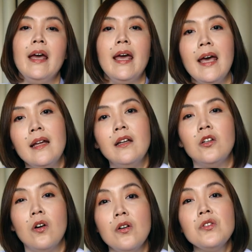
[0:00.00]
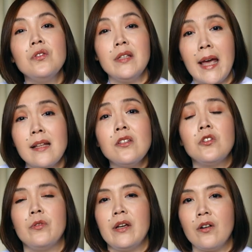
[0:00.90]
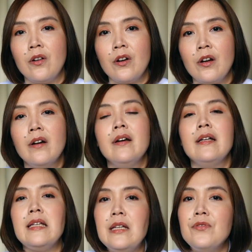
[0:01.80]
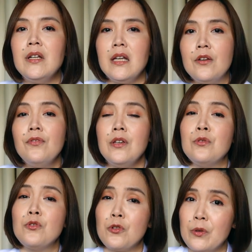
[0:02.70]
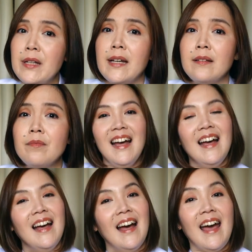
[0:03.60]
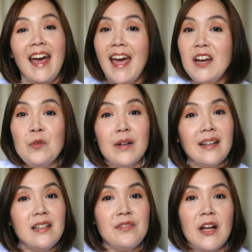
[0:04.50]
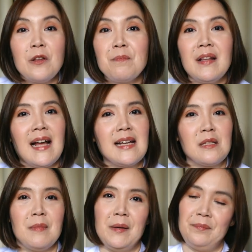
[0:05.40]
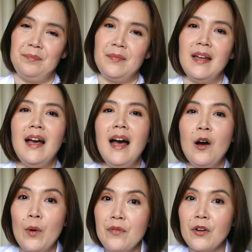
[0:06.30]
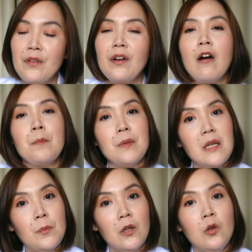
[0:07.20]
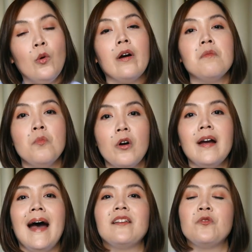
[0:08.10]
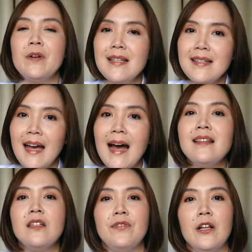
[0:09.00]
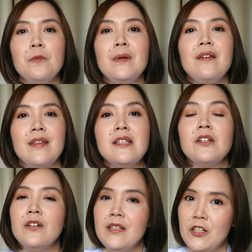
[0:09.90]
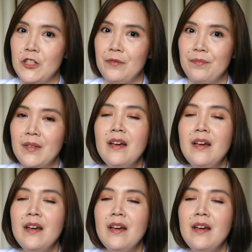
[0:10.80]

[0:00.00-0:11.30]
And it also tends to recur even if you treat it. Anyone can develop melasma. However, there are people who are more at risk at developing this condition.